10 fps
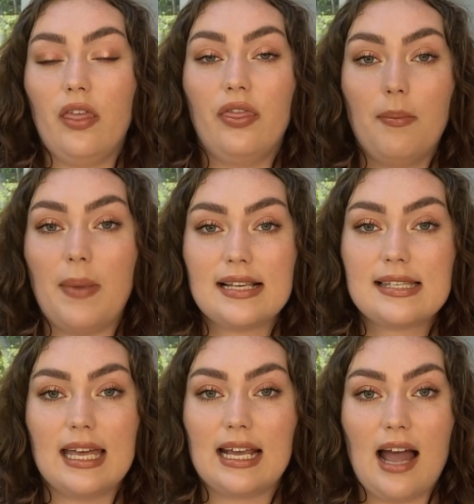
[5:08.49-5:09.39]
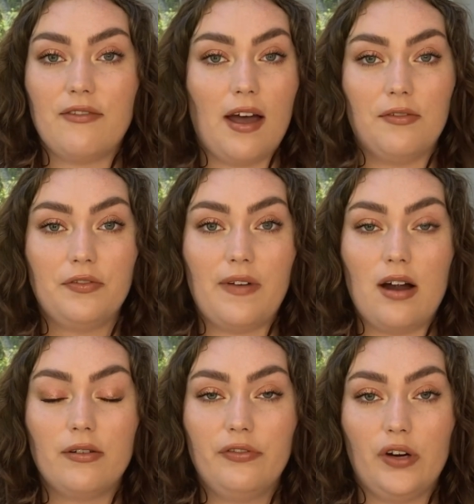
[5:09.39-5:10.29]
best thing I've ever
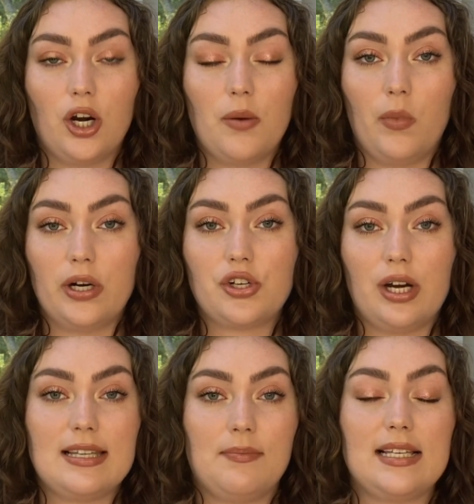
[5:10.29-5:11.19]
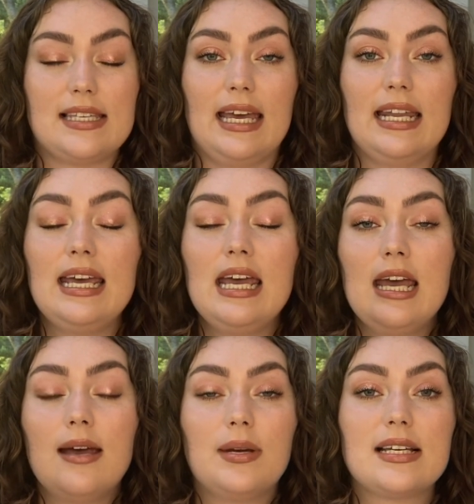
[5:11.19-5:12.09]
found for moisturizing my skin,
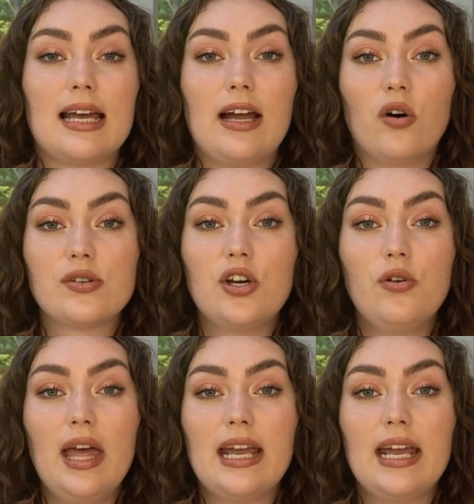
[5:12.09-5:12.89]
because I also